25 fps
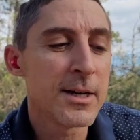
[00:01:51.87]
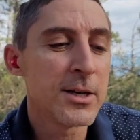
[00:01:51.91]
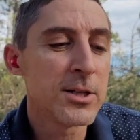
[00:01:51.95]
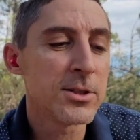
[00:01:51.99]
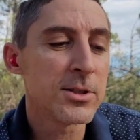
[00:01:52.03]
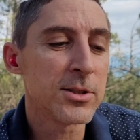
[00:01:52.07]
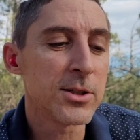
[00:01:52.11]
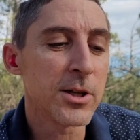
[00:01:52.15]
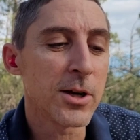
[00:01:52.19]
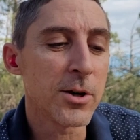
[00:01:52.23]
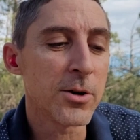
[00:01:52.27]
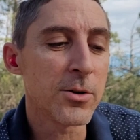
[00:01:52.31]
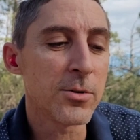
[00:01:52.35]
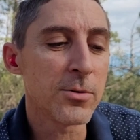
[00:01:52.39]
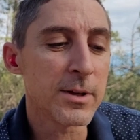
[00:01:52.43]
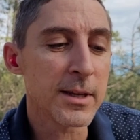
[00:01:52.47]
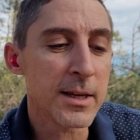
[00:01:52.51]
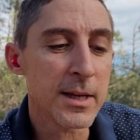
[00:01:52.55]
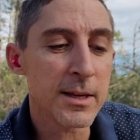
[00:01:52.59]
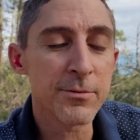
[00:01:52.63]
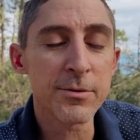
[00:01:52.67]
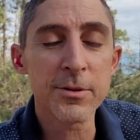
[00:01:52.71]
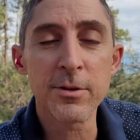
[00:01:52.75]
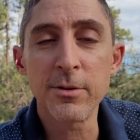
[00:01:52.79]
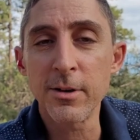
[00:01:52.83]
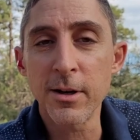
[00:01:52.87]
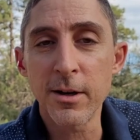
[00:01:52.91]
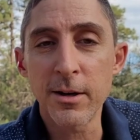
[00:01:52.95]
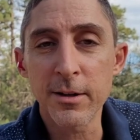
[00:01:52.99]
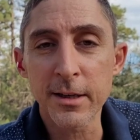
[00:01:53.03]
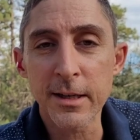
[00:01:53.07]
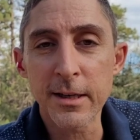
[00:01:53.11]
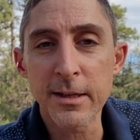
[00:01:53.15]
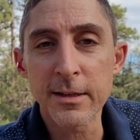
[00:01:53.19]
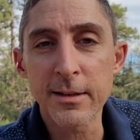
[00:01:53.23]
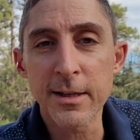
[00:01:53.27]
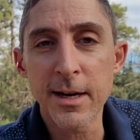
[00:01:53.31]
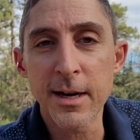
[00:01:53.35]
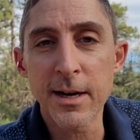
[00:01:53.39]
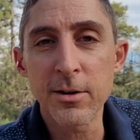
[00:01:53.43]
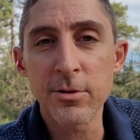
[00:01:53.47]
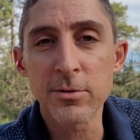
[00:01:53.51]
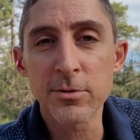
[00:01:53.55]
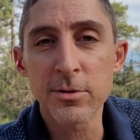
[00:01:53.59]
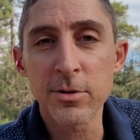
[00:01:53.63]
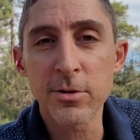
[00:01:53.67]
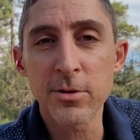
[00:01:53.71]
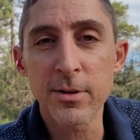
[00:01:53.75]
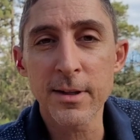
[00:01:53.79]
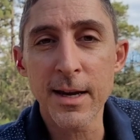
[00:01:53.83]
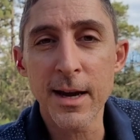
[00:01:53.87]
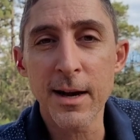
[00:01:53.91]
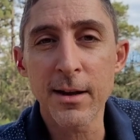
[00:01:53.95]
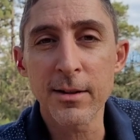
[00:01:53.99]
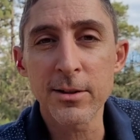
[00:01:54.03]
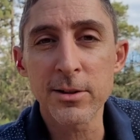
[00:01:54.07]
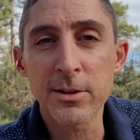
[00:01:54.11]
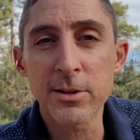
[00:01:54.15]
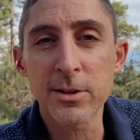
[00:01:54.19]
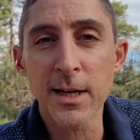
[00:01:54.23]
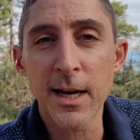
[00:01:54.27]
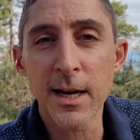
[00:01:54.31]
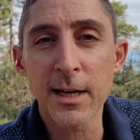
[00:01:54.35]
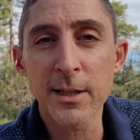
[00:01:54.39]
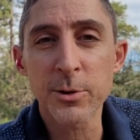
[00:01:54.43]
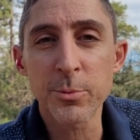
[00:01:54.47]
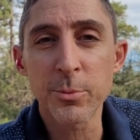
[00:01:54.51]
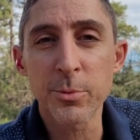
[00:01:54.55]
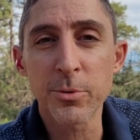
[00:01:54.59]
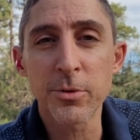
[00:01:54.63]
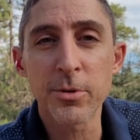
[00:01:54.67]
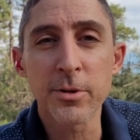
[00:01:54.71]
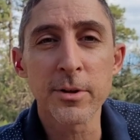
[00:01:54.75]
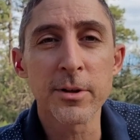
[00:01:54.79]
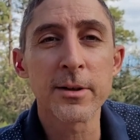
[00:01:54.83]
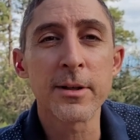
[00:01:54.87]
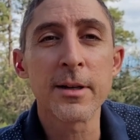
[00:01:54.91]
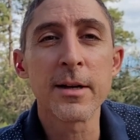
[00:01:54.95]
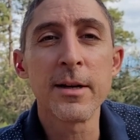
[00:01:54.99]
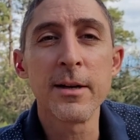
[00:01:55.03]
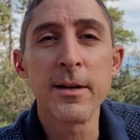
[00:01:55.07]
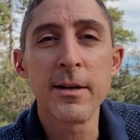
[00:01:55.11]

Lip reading: So if you log in now to the Owwlish dashboard,